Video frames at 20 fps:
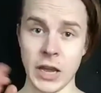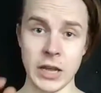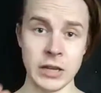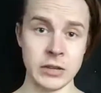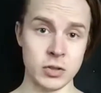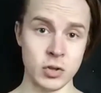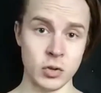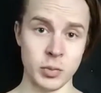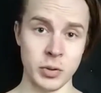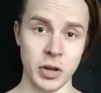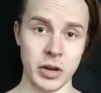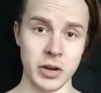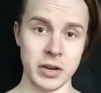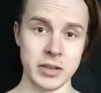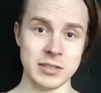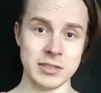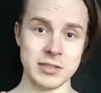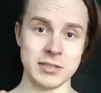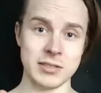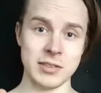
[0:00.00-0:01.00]
And to be
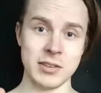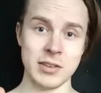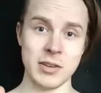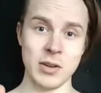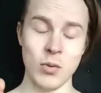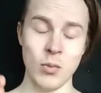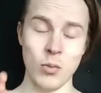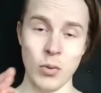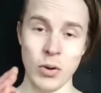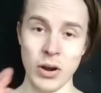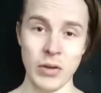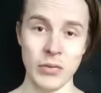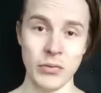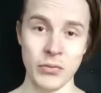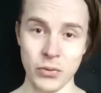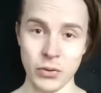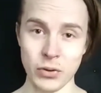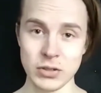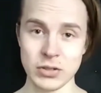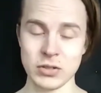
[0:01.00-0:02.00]
honest, when I
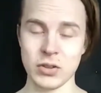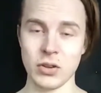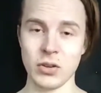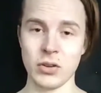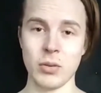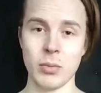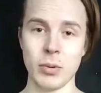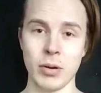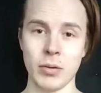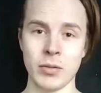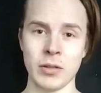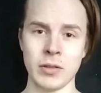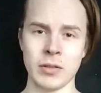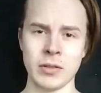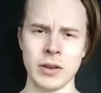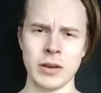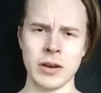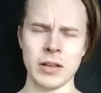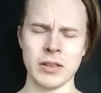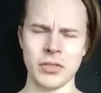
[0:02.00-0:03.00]
first heard about it,
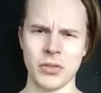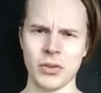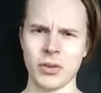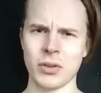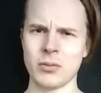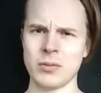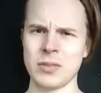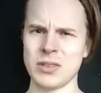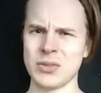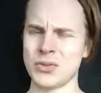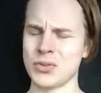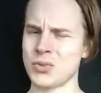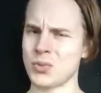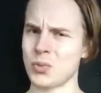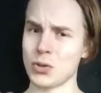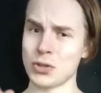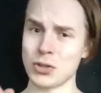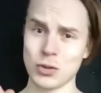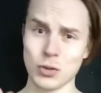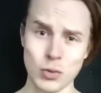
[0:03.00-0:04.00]
then I thought this
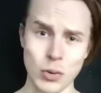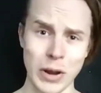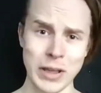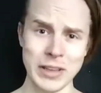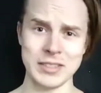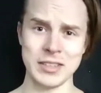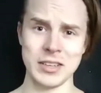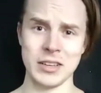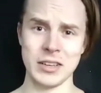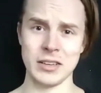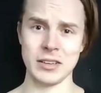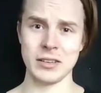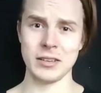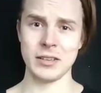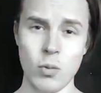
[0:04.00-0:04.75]
was crazy.